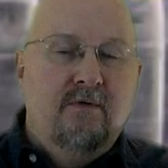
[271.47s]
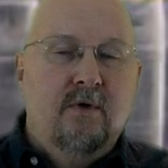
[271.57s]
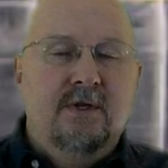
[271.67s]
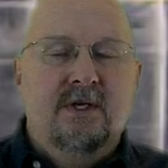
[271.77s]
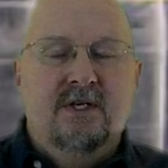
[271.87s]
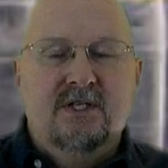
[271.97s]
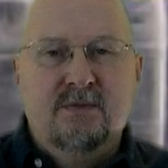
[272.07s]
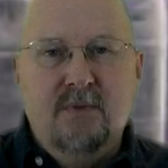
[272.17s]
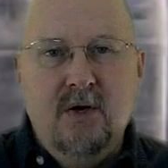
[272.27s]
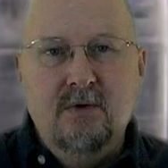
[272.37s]
for the
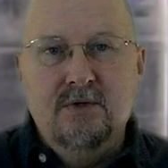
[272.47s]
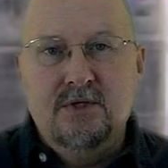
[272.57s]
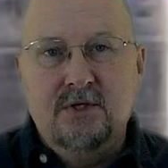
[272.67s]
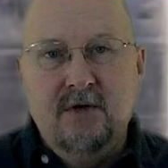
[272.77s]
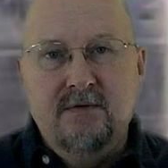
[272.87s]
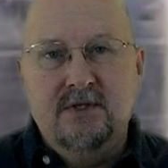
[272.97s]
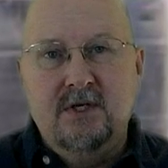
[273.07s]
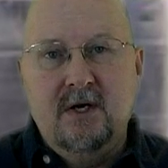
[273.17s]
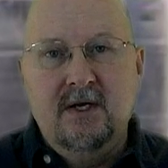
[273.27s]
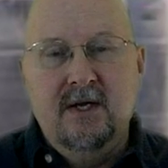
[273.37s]
exposed
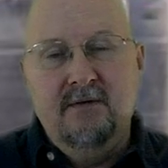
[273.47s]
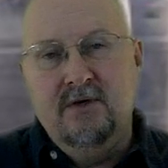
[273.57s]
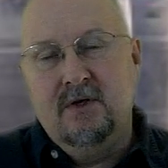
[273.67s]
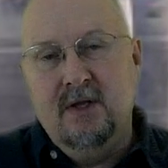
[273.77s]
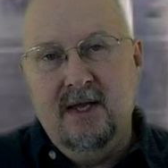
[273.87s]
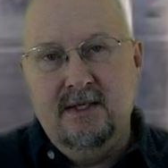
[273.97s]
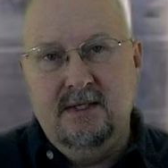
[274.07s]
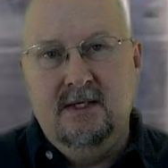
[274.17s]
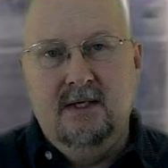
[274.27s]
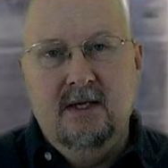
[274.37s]
surface area of your
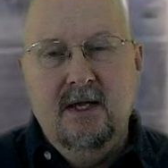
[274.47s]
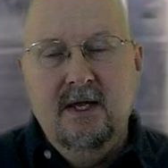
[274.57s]
glazing.